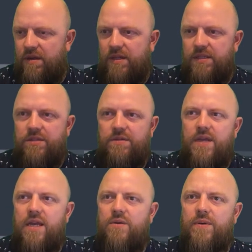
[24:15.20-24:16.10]
let's do
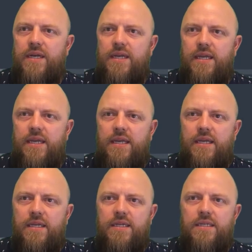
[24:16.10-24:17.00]
that quickly.
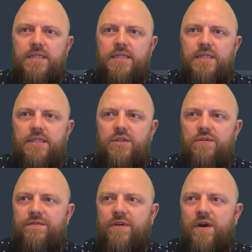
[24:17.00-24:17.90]
New
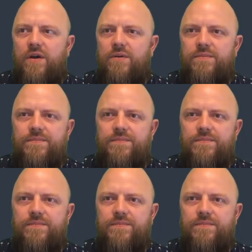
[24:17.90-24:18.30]
file,